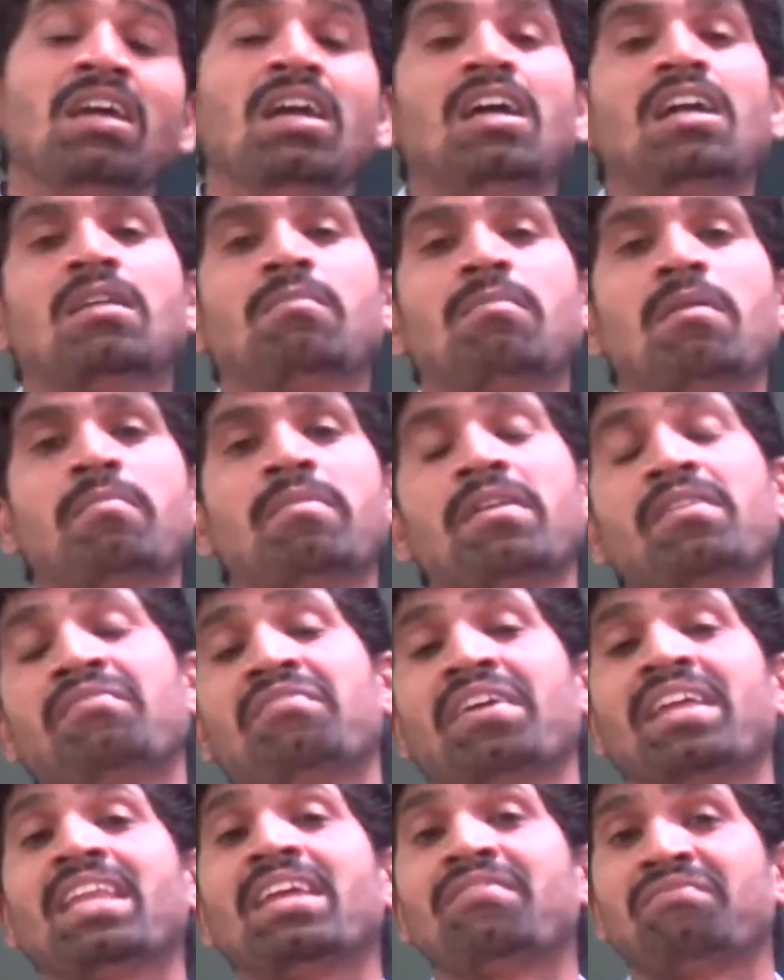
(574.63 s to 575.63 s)
it may be
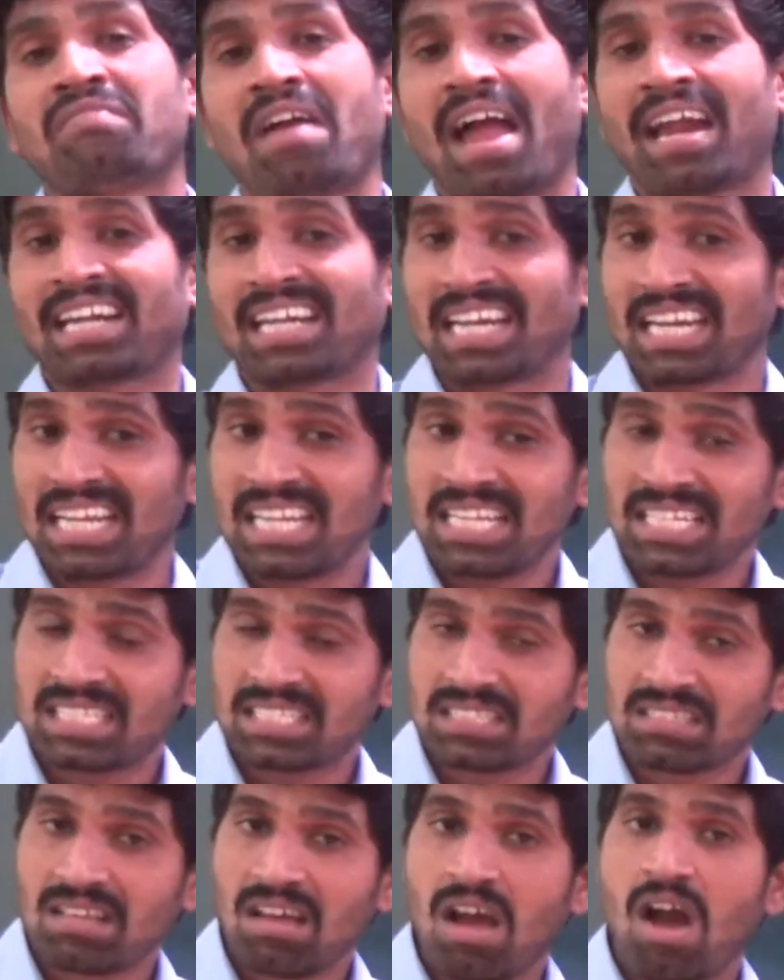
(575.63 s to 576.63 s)
if any
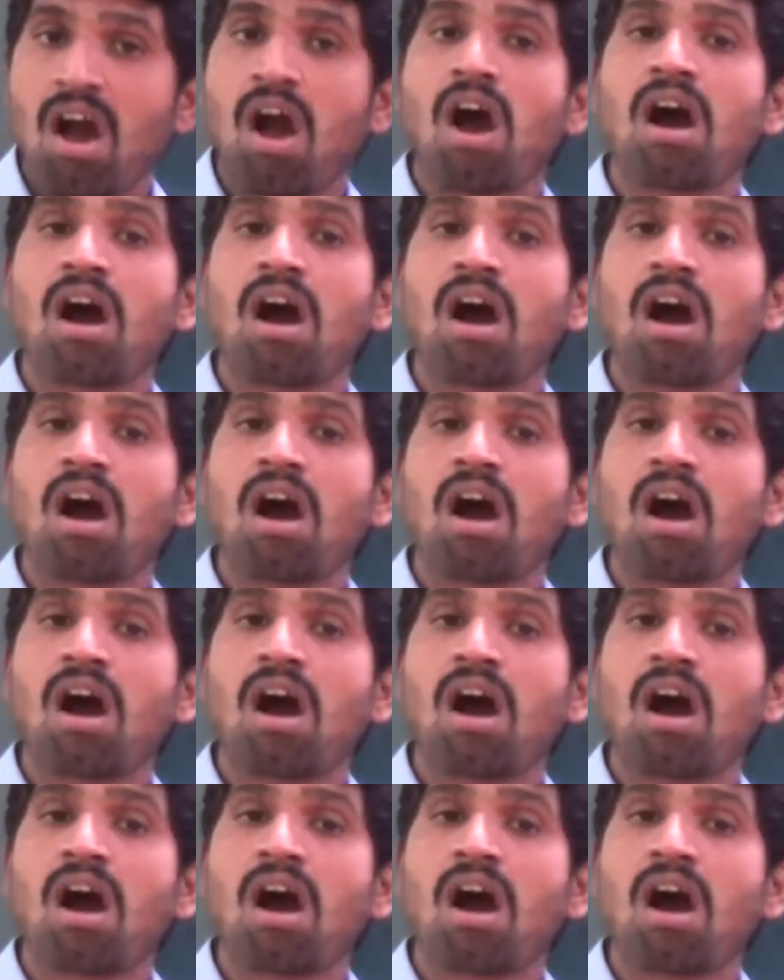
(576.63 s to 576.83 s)
factories